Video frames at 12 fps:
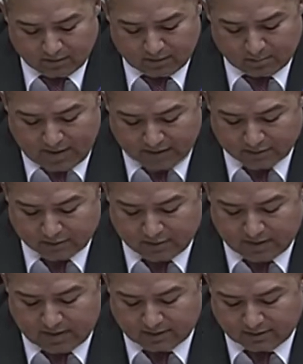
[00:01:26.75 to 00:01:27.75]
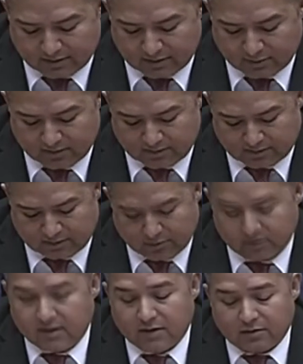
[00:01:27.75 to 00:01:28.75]
massacred 19 students and
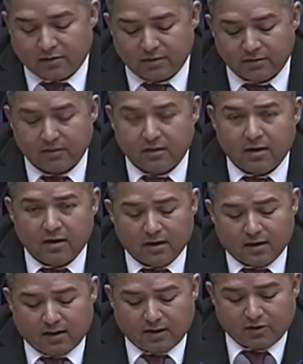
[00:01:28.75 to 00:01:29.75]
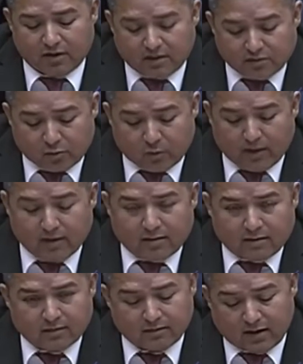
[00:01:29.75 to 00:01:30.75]
2 teachers, and changed the way
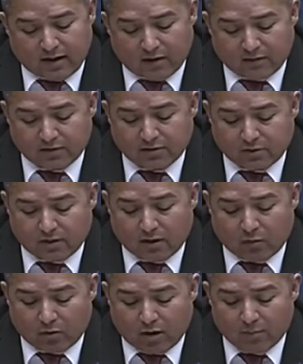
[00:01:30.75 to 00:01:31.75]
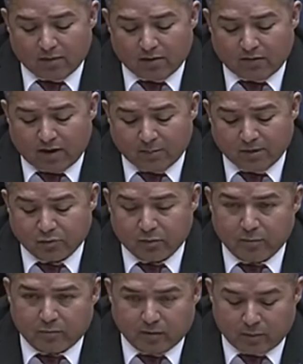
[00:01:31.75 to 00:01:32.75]
that every student at Robb and their families will
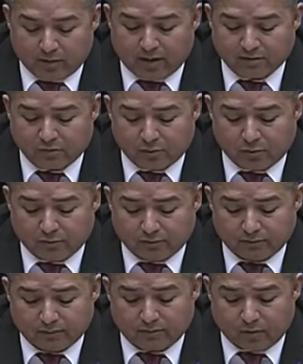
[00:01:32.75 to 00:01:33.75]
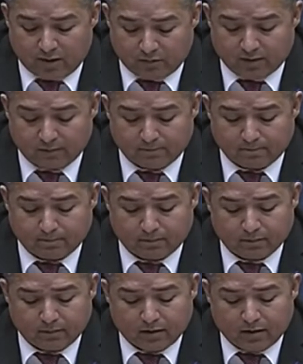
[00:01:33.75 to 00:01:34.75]
remember that school forever.
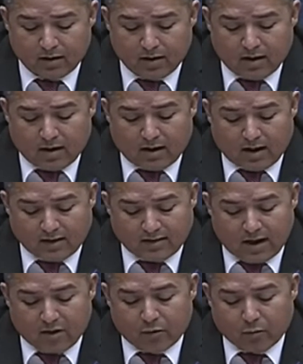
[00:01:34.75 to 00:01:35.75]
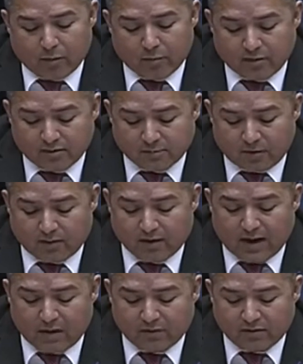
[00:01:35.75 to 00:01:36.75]
I doubt they'll remember the smell of the
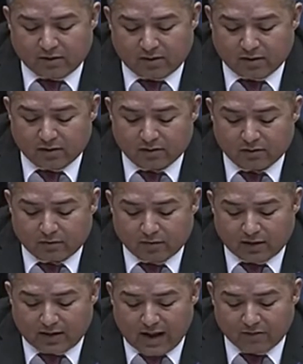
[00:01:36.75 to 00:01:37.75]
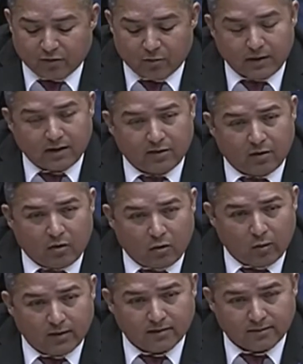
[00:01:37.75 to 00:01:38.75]
cafeteria or the laughter ringing in the
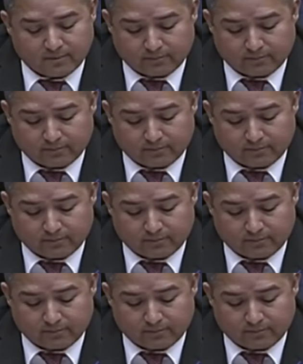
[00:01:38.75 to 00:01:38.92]
hallways.